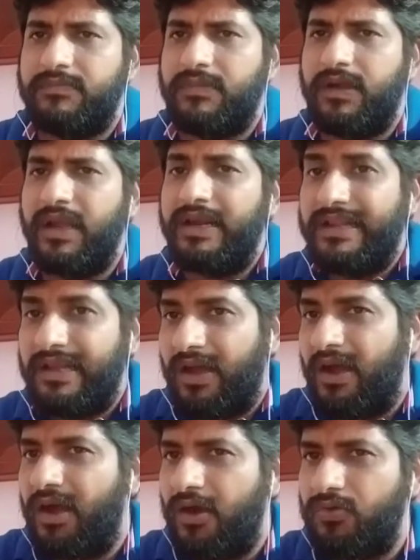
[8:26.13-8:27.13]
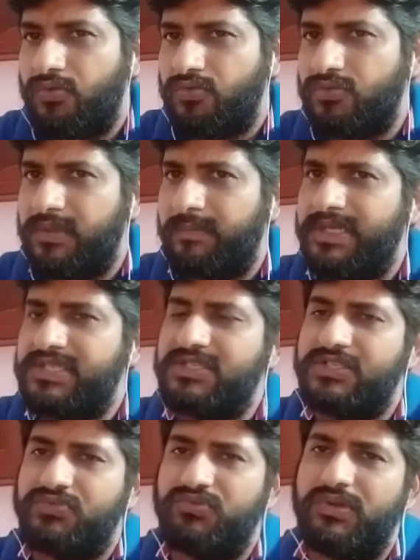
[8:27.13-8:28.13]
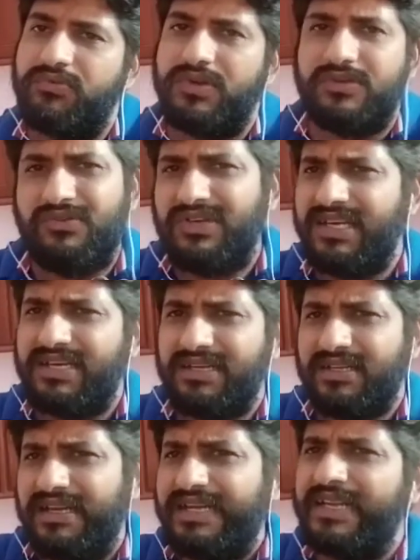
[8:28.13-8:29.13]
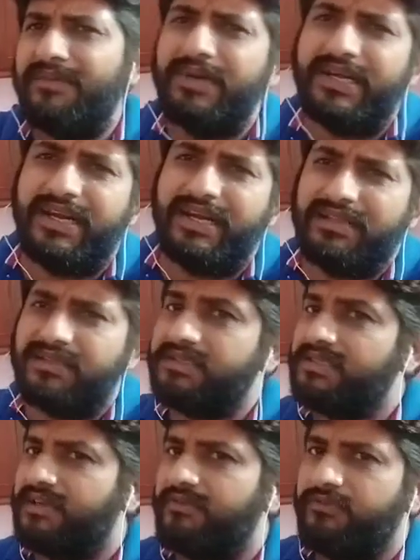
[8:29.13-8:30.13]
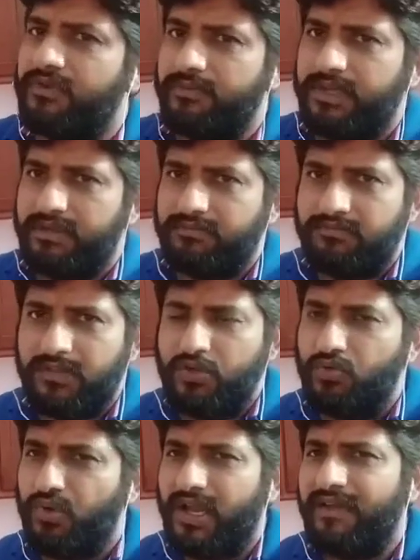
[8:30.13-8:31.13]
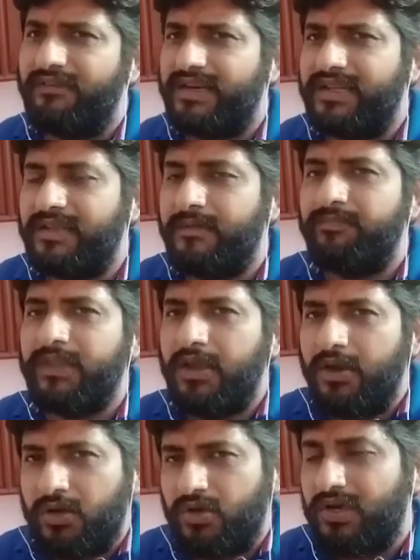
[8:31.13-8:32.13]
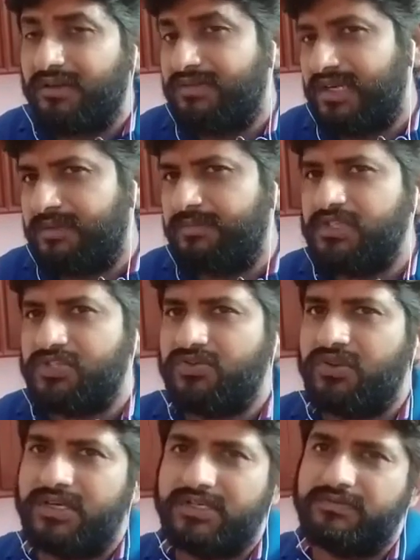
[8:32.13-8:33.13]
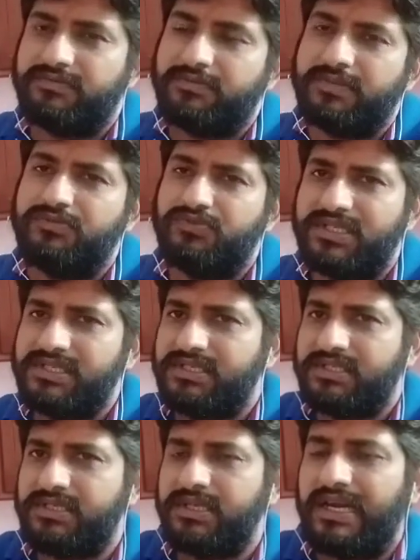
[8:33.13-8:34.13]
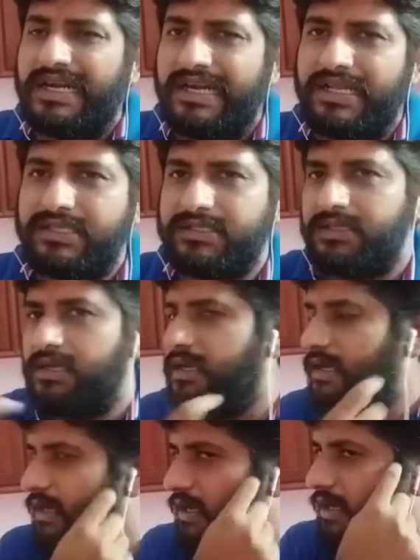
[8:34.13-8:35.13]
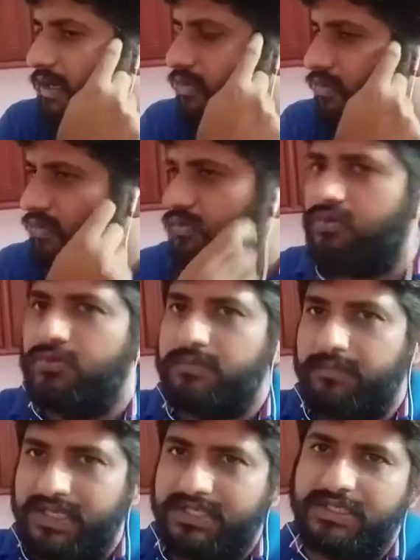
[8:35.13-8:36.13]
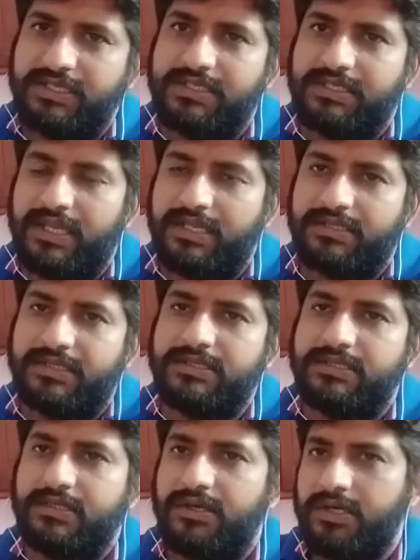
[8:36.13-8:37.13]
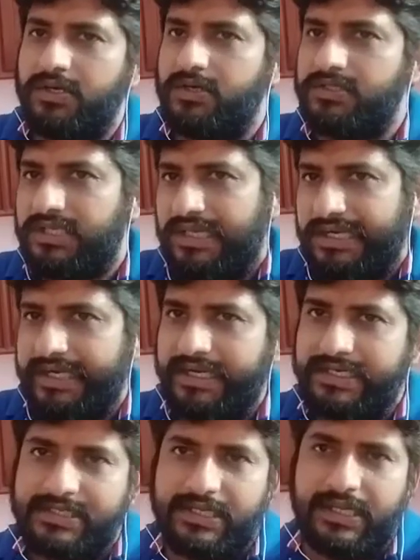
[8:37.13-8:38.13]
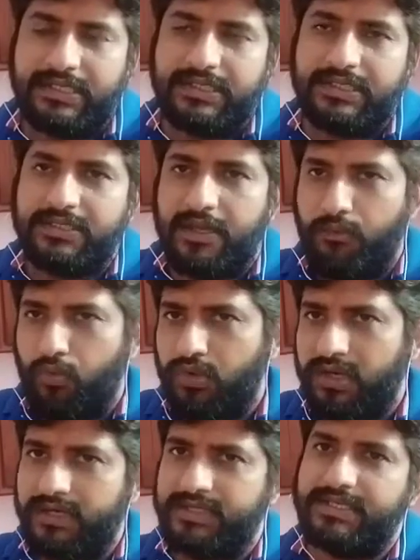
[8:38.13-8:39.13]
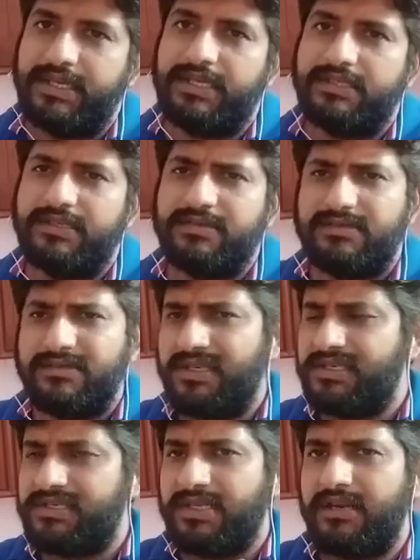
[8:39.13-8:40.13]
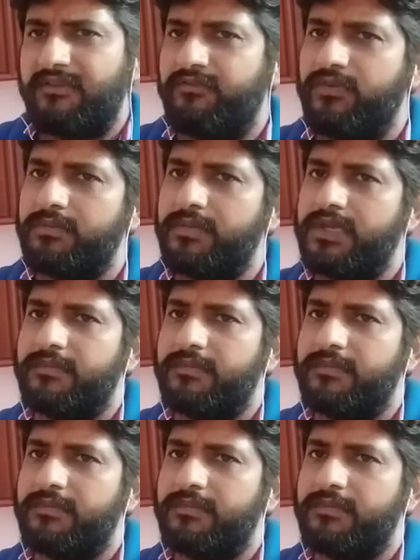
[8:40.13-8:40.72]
idea how the machines will work. You get a little bit idea. That's enough for me. You don't have that much knowledge. Just analyze. No, machine is like this, and a generator is like this, a motor is like this. That's enough for me.